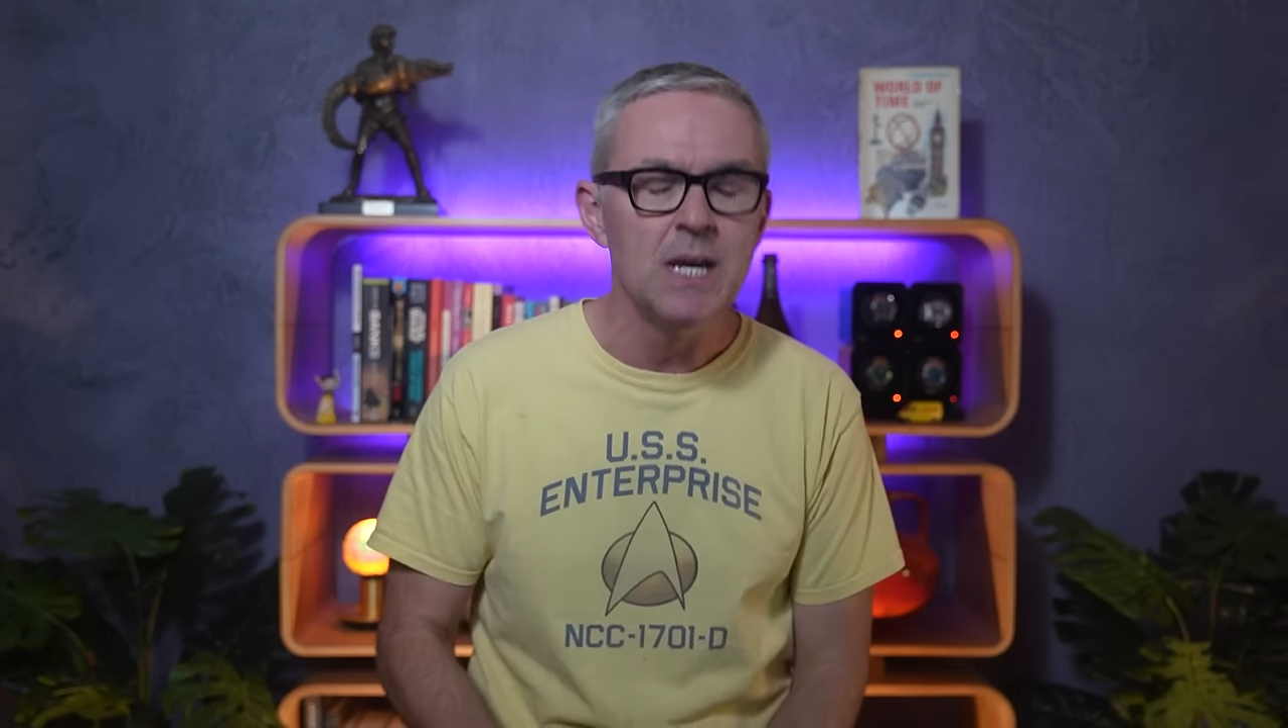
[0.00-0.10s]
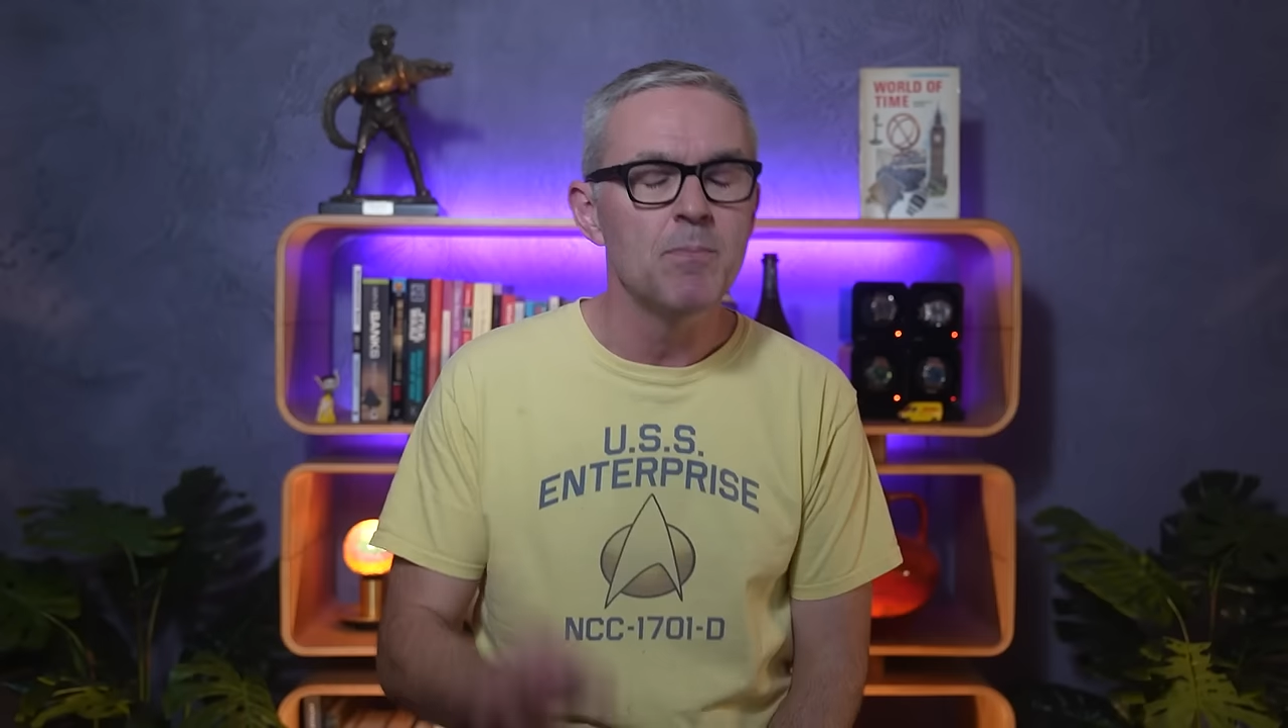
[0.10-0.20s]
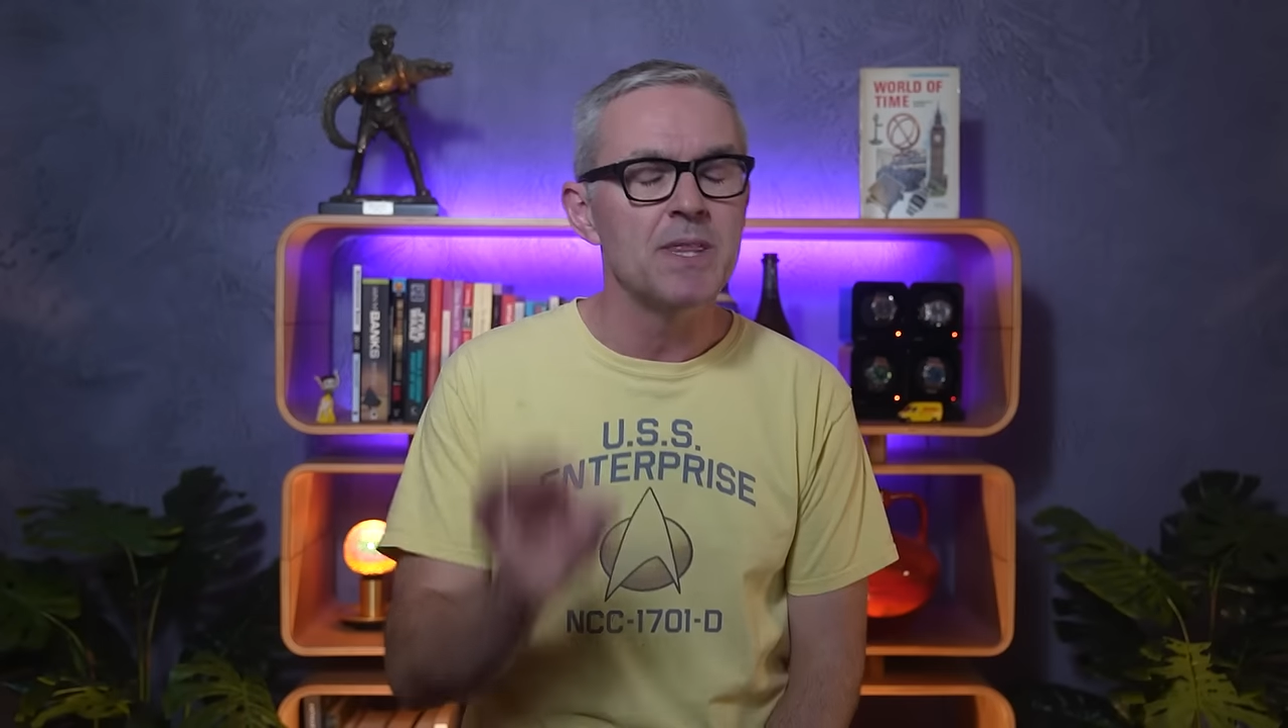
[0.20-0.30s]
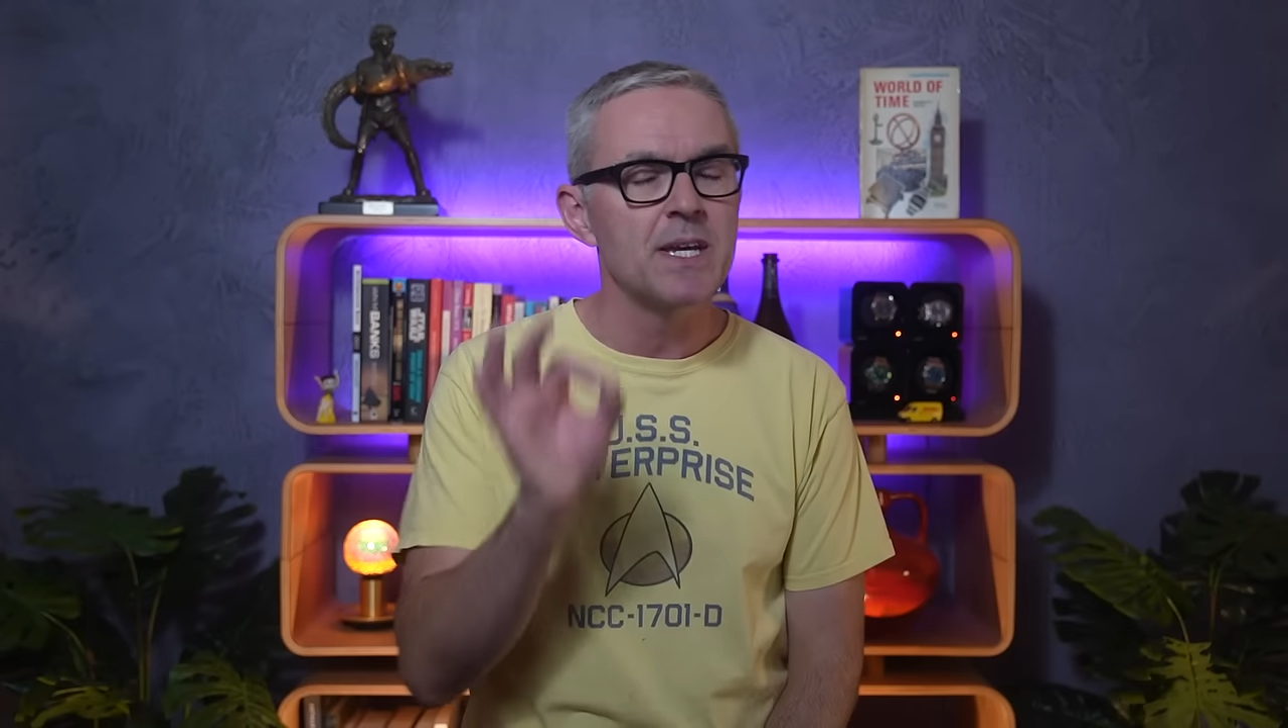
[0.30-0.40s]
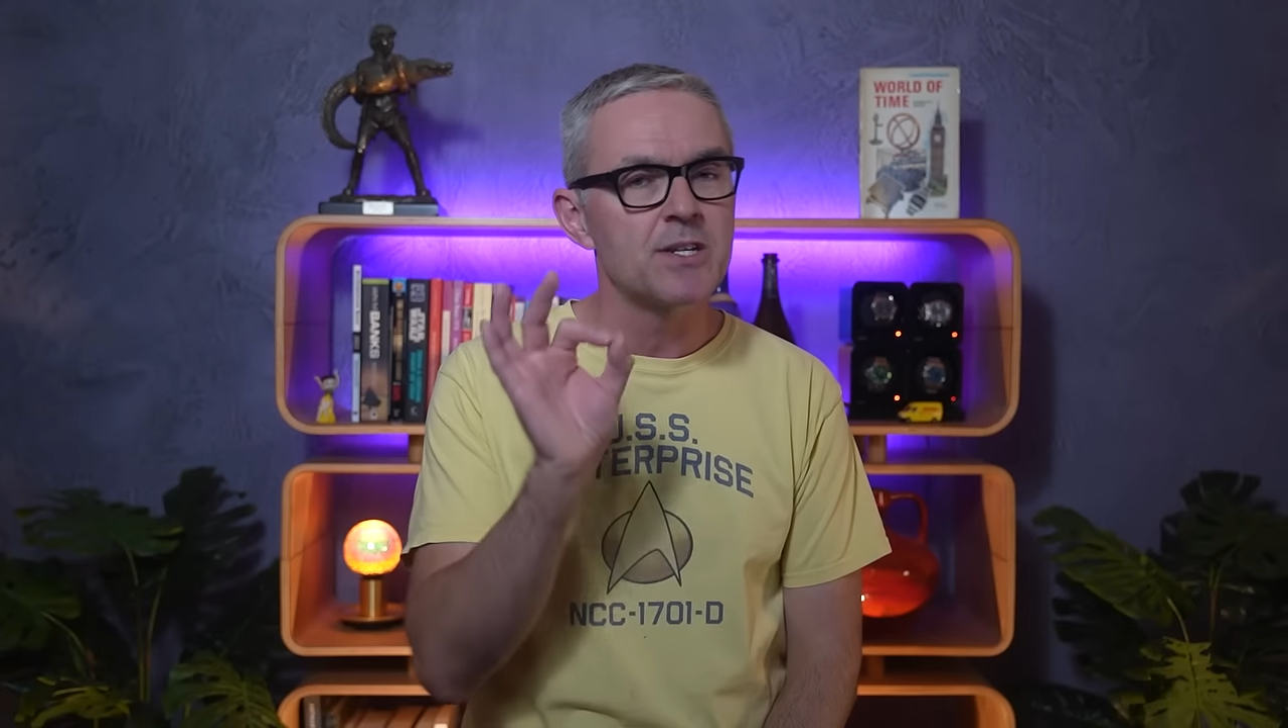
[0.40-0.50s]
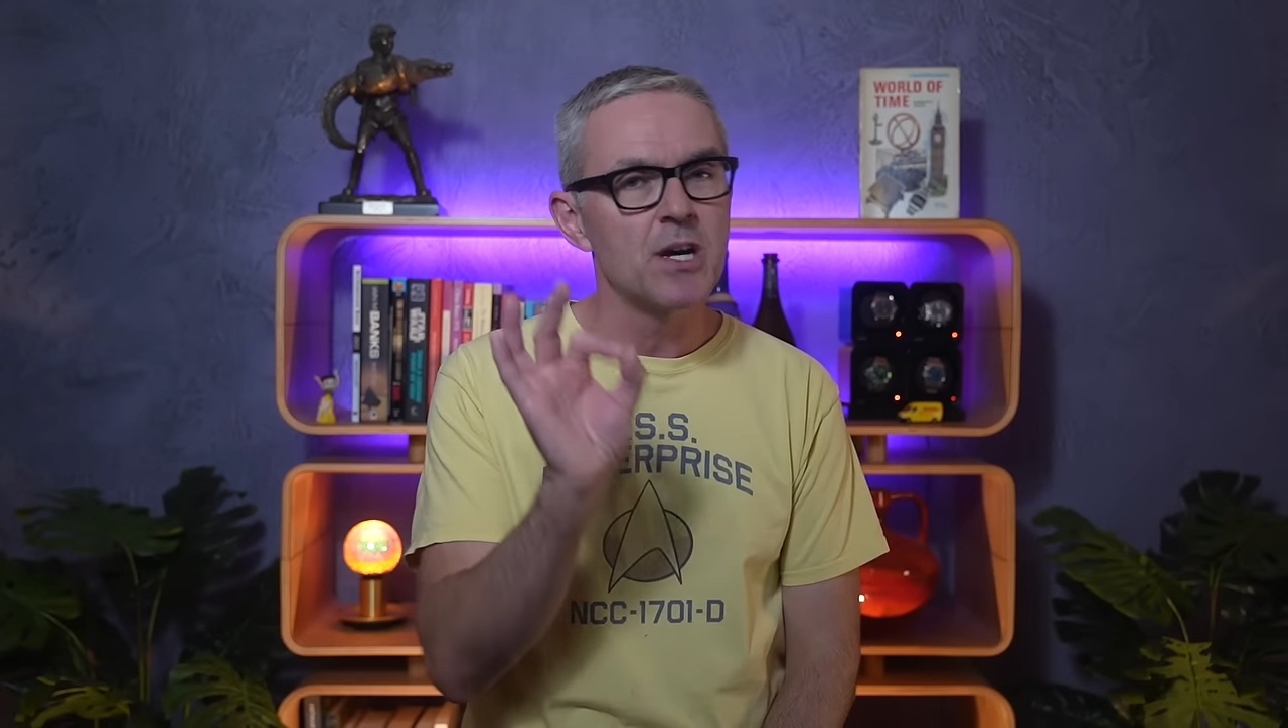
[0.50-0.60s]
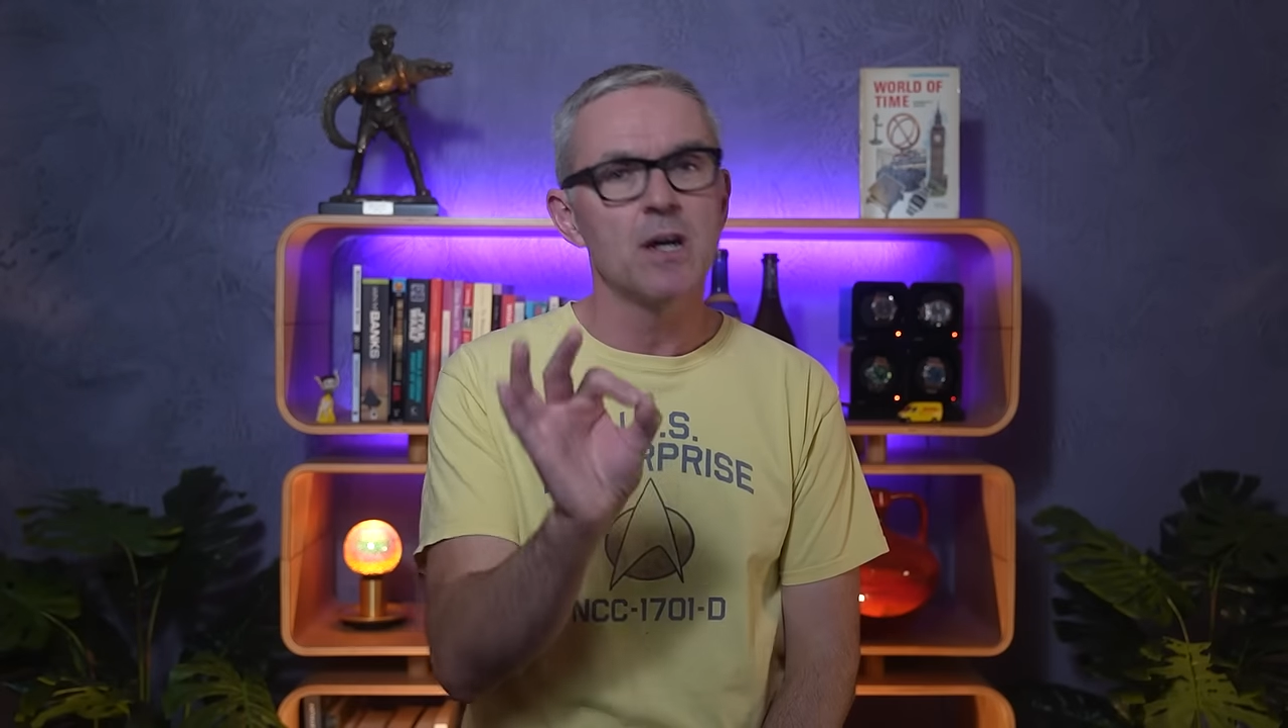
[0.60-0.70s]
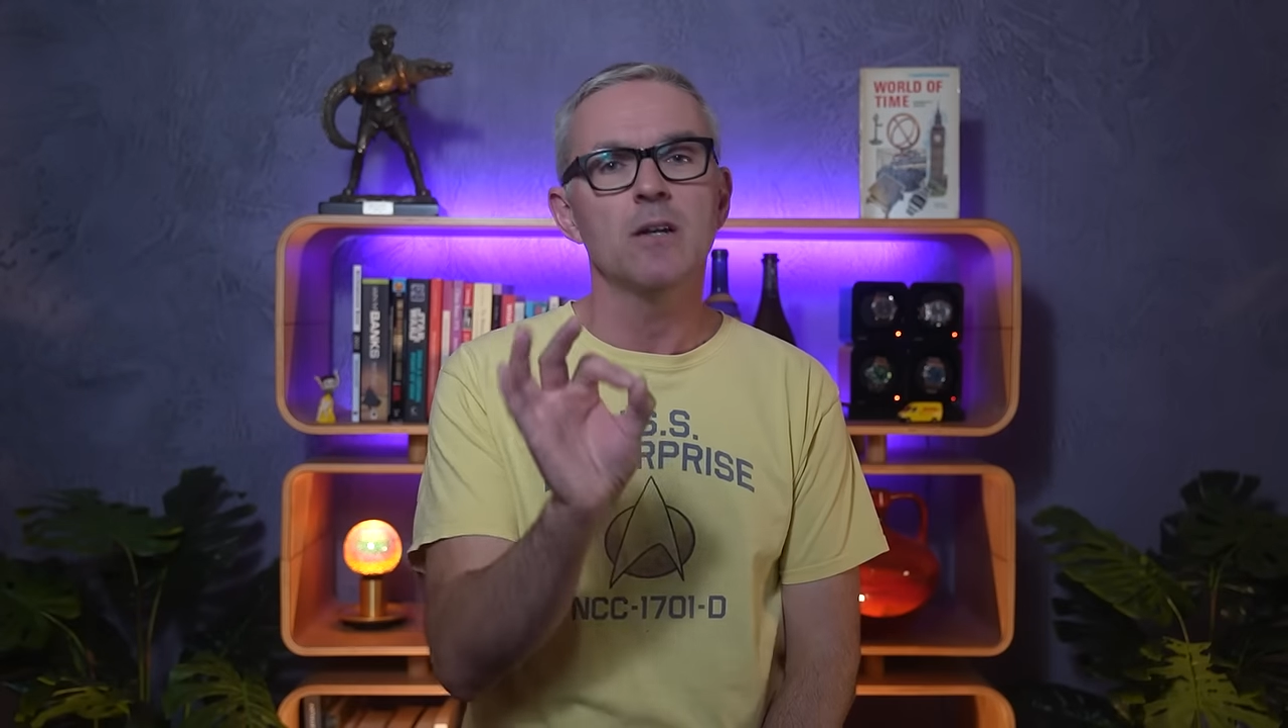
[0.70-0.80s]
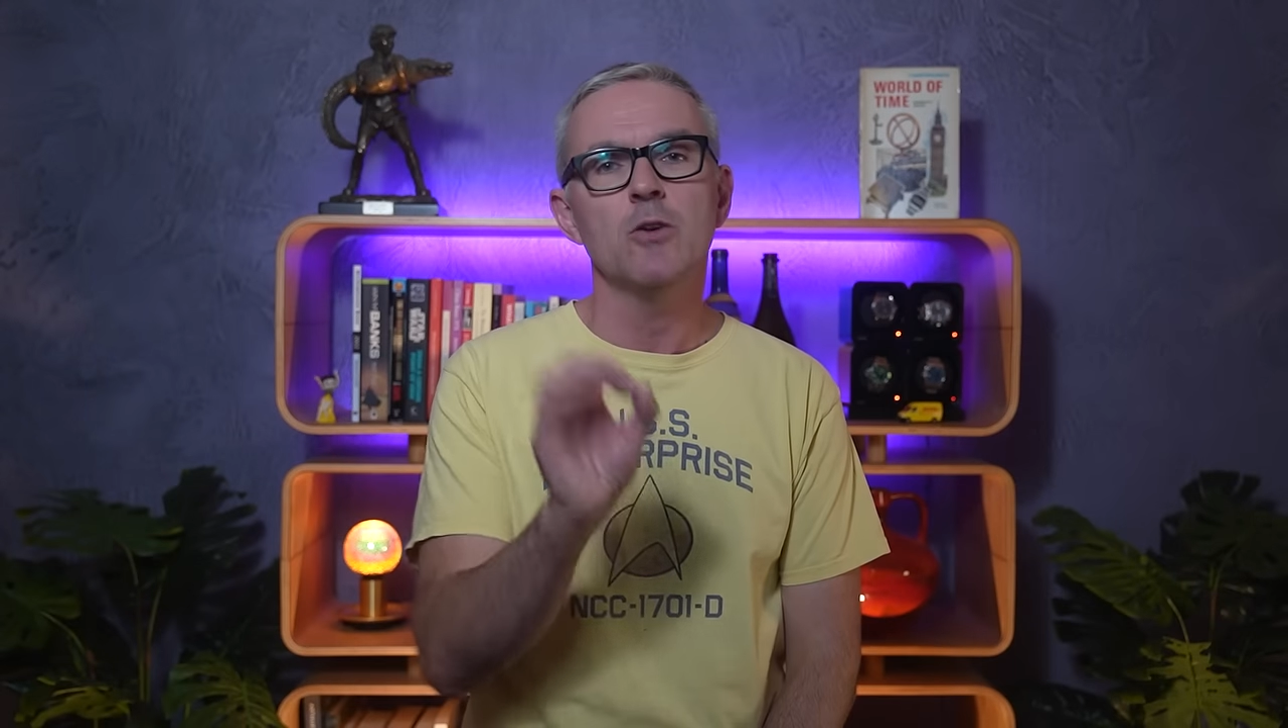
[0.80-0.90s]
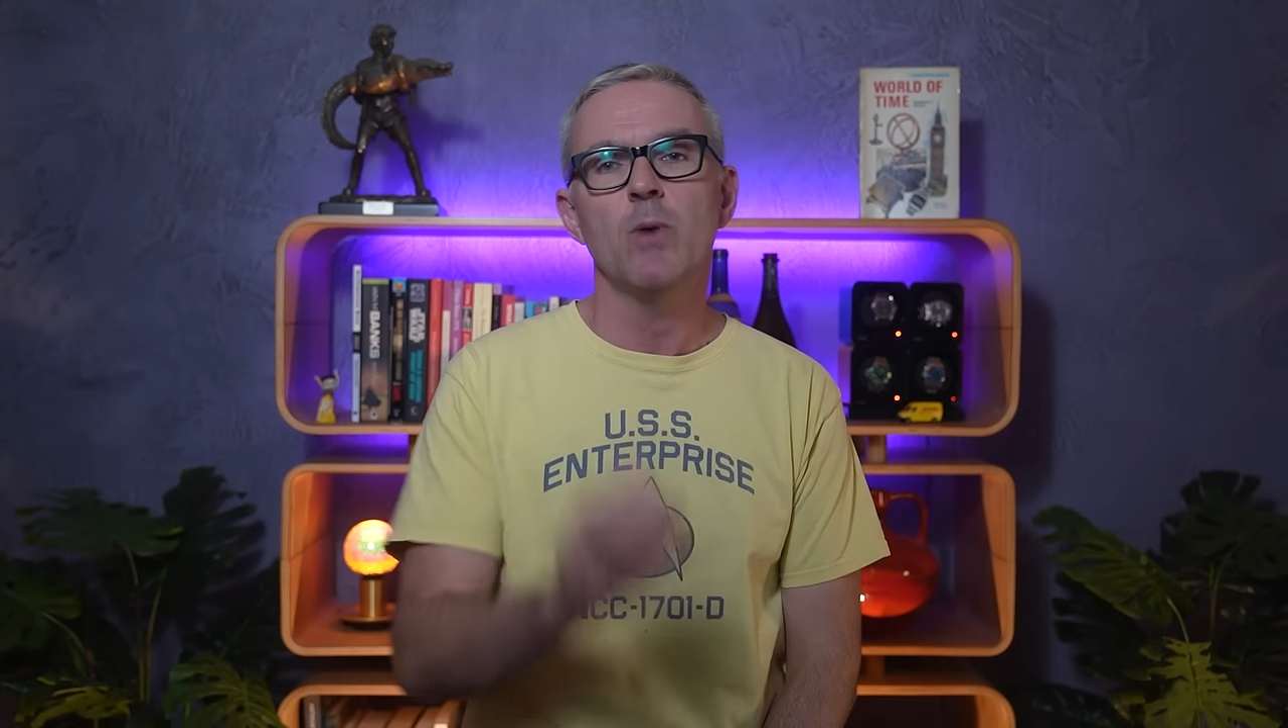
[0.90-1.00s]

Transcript: but the eternal